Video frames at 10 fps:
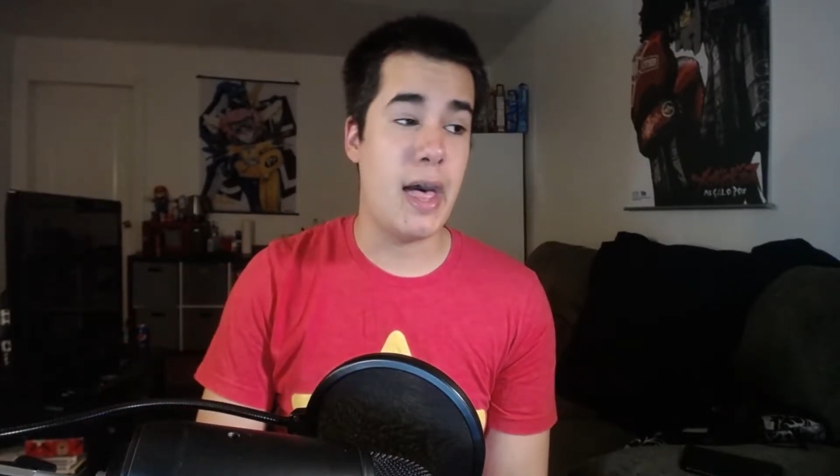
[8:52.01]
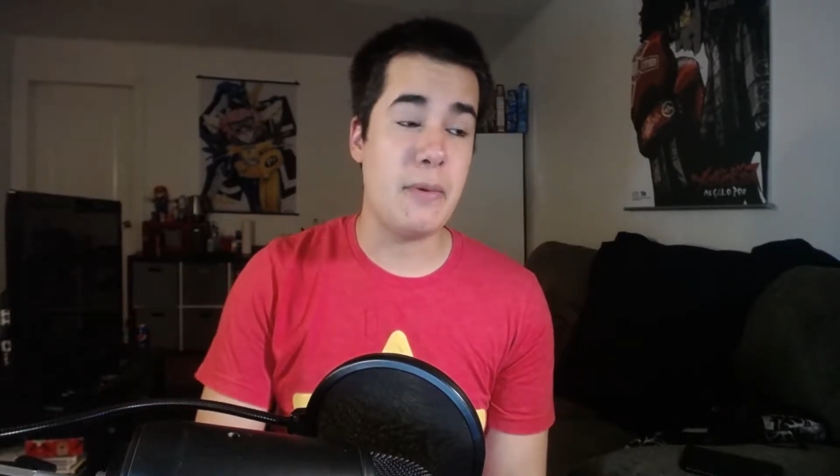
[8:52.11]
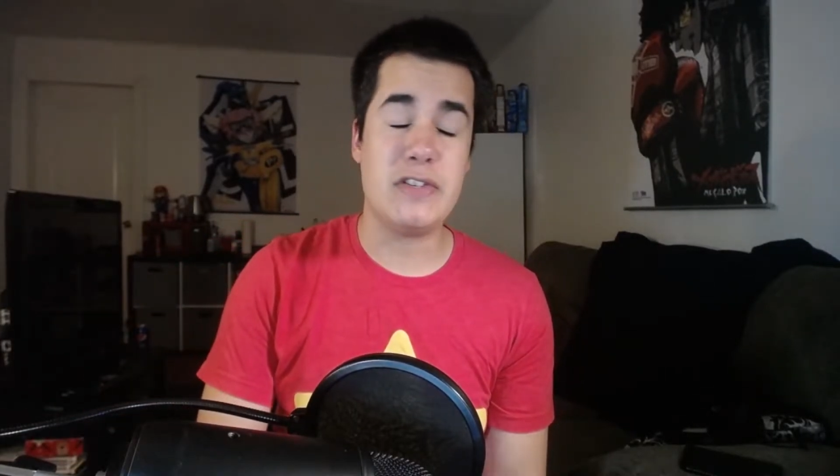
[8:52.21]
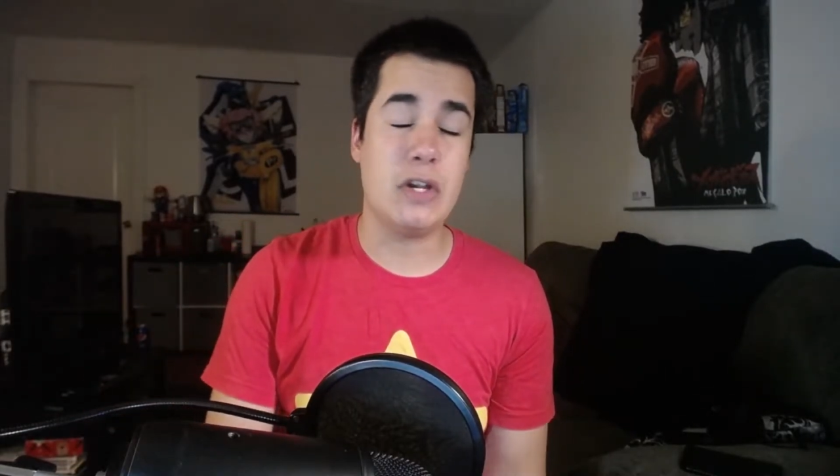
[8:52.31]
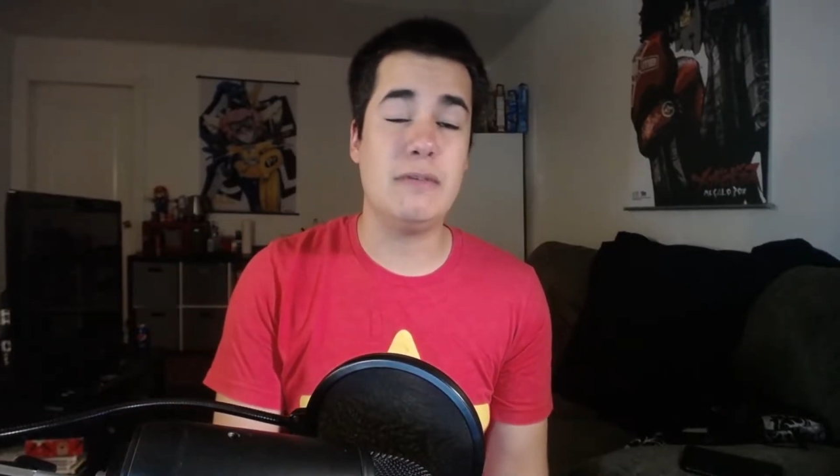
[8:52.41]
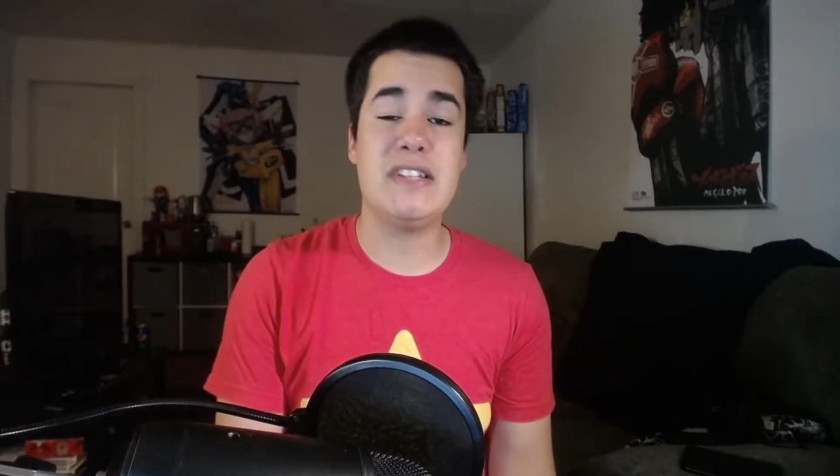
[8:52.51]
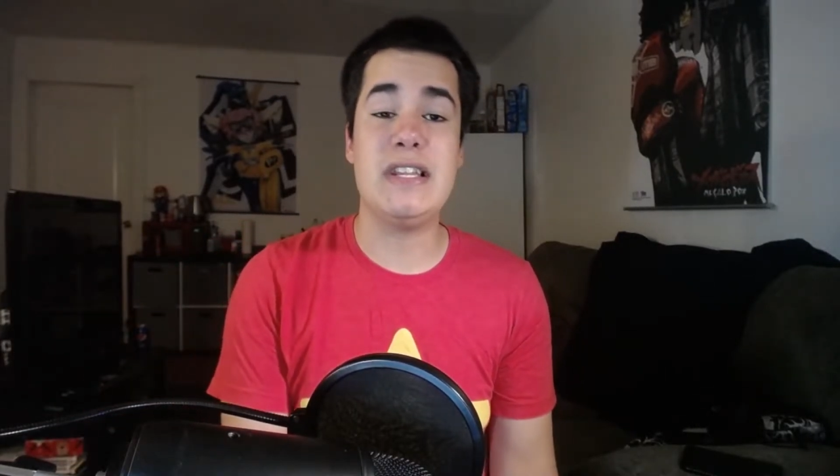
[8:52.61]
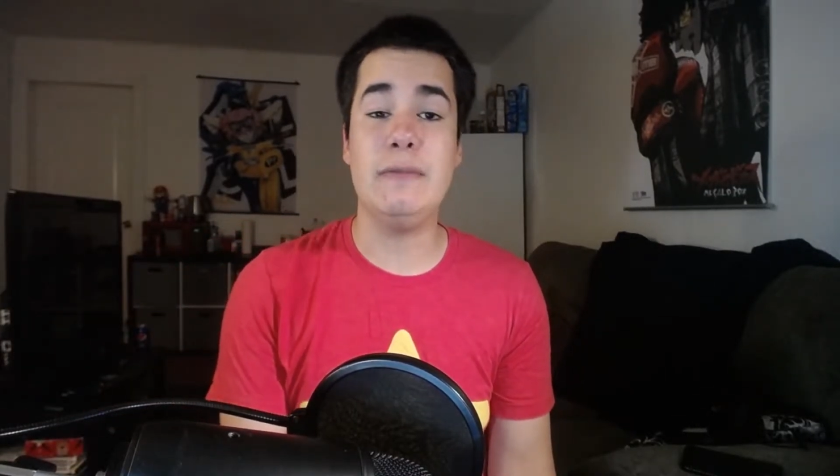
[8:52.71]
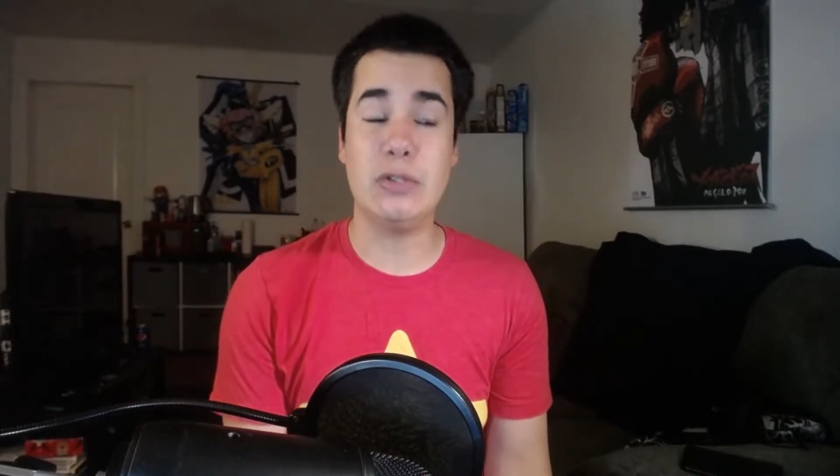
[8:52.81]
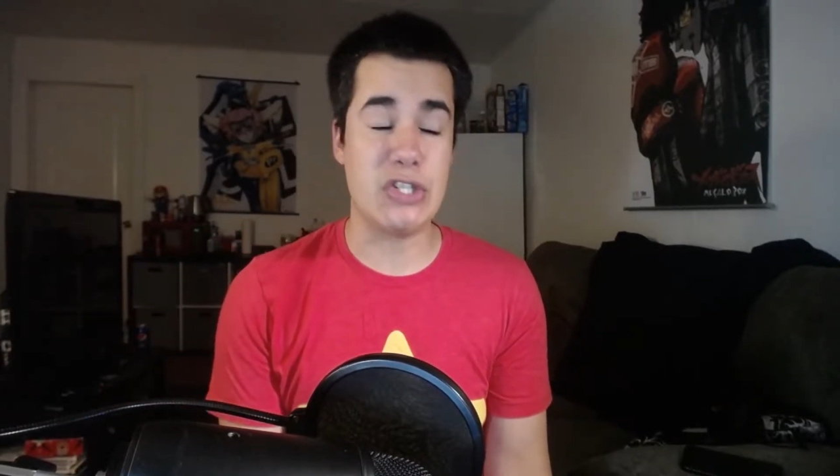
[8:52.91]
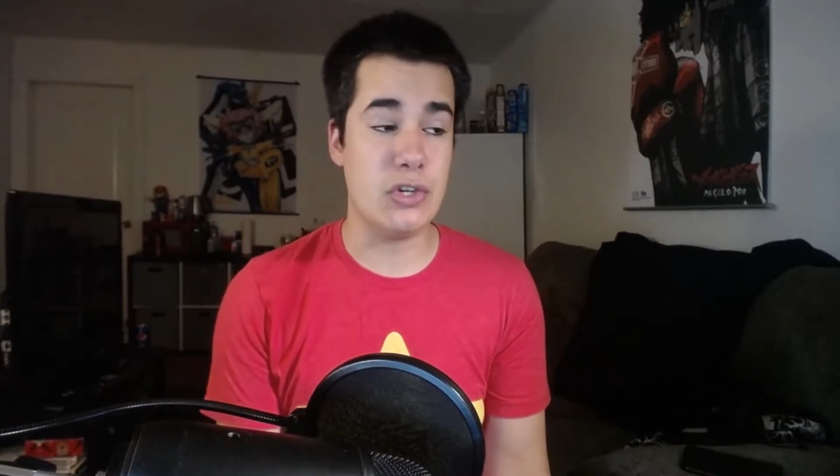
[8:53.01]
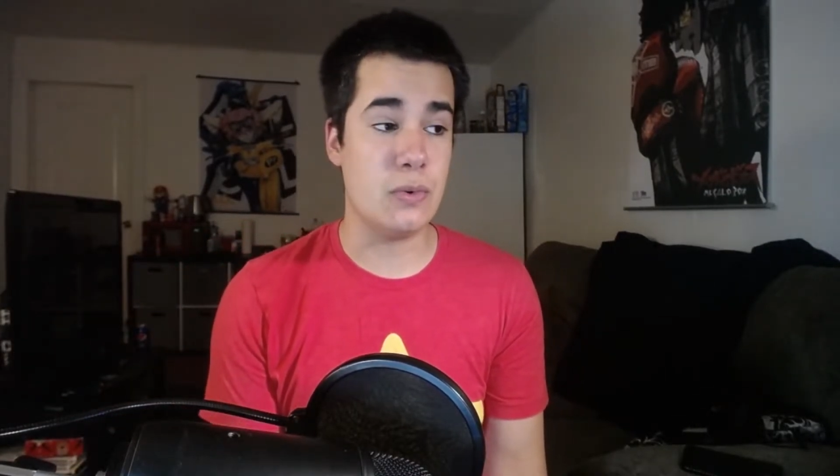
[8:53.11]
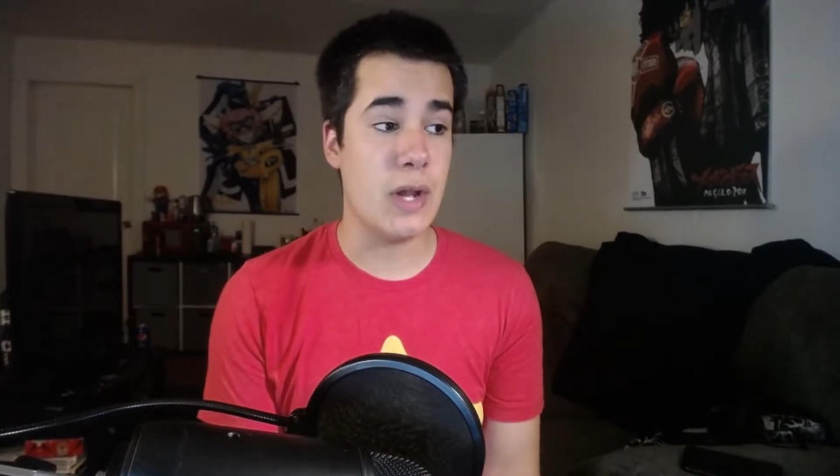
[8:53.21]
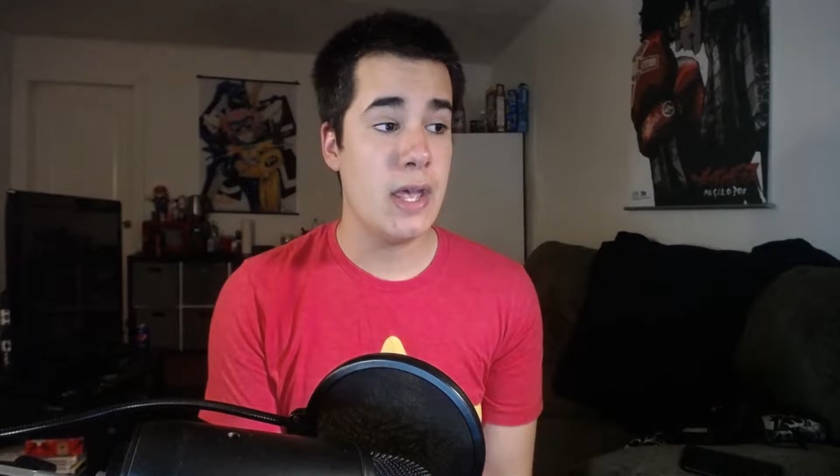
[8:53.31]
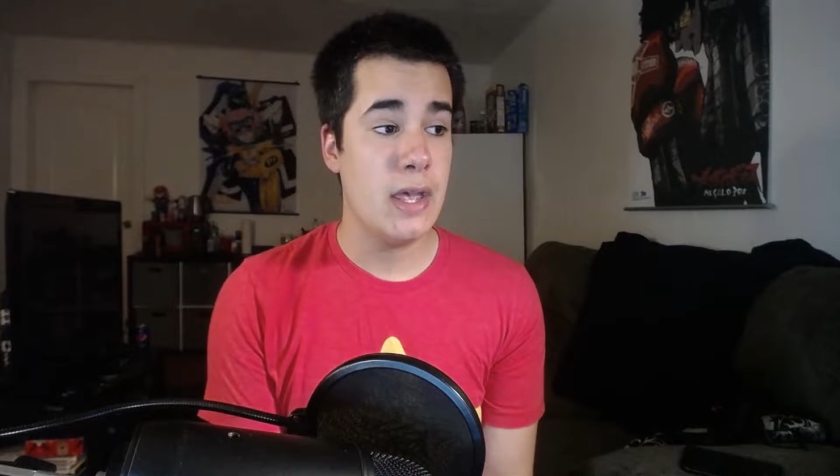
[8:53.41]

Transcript: we saw Resident Evil 2.